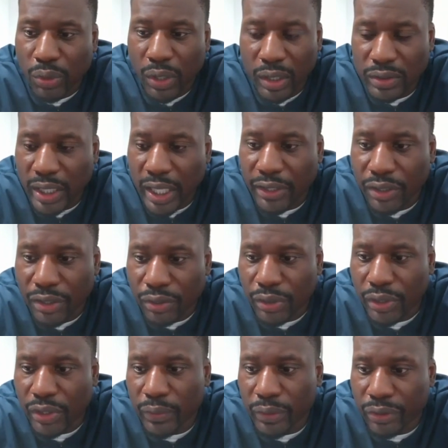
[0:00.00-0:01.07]
well as I do
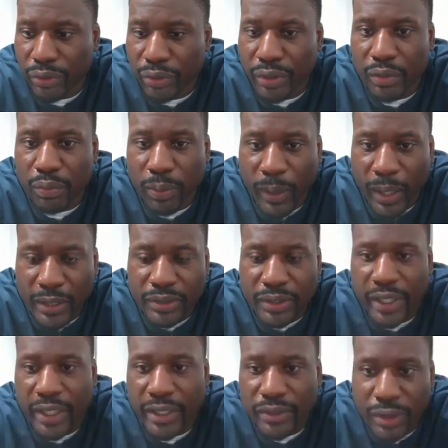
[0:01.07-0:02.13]
in the recruiting
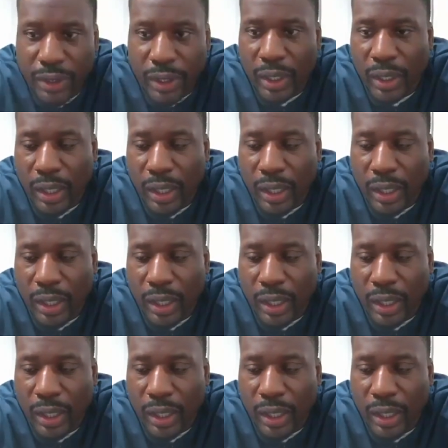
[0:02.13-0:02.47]
process,